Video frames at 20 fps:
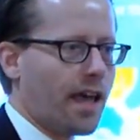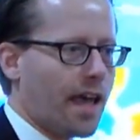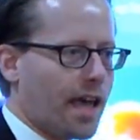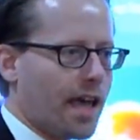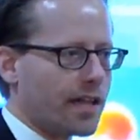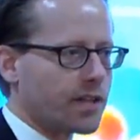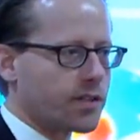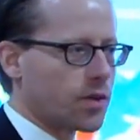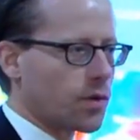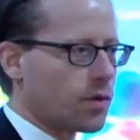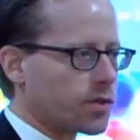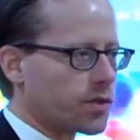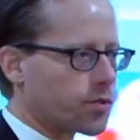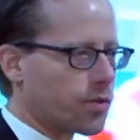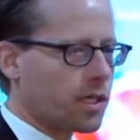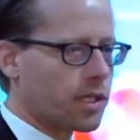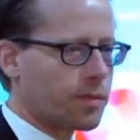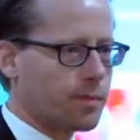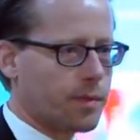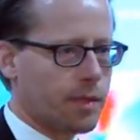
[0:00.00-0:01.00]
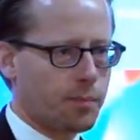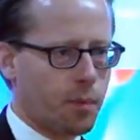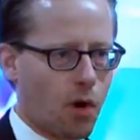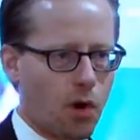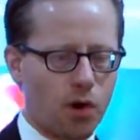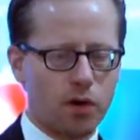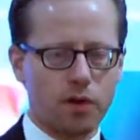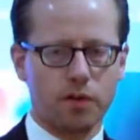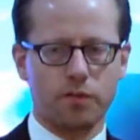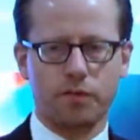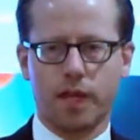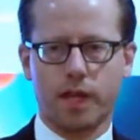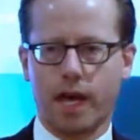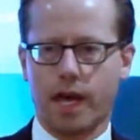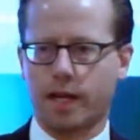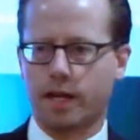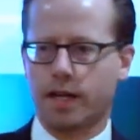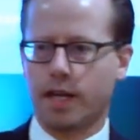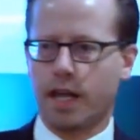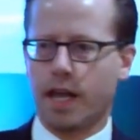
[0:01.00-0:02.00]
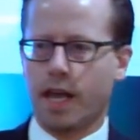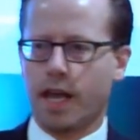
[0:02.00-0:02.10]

And so it's great to be part of that.